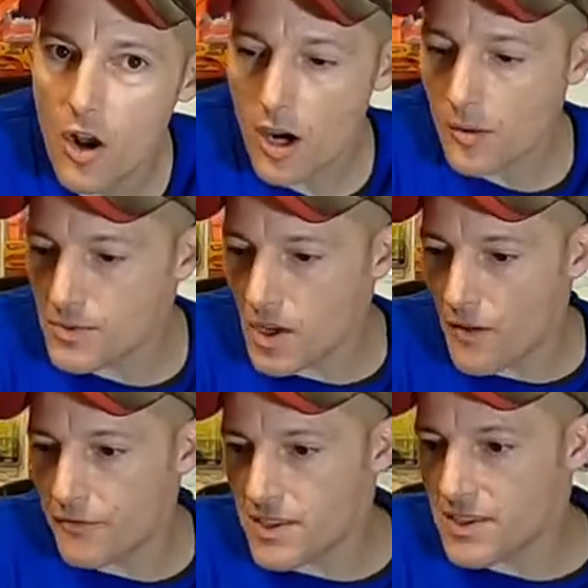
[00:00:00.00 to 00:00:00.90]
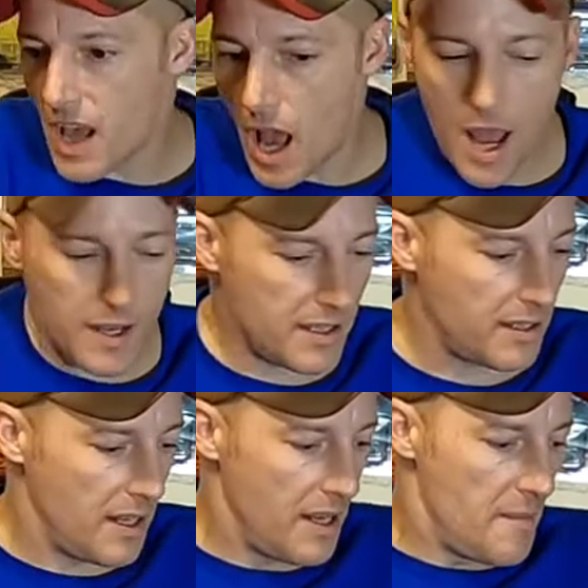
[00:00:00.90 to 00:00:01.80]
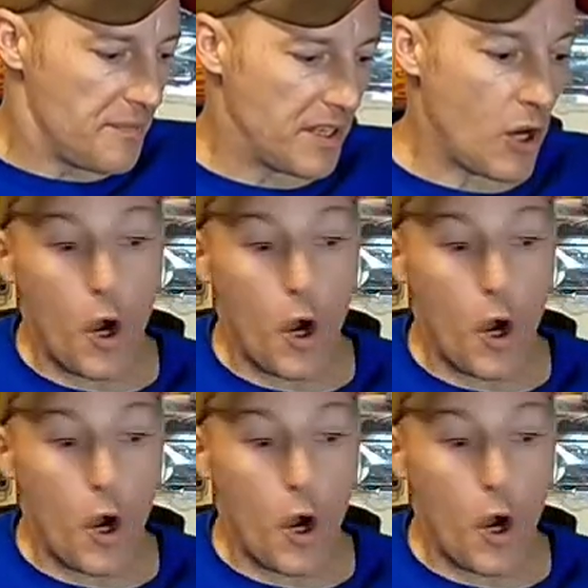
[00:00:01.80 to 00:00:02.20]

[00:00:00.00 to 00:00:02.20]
arms off the side and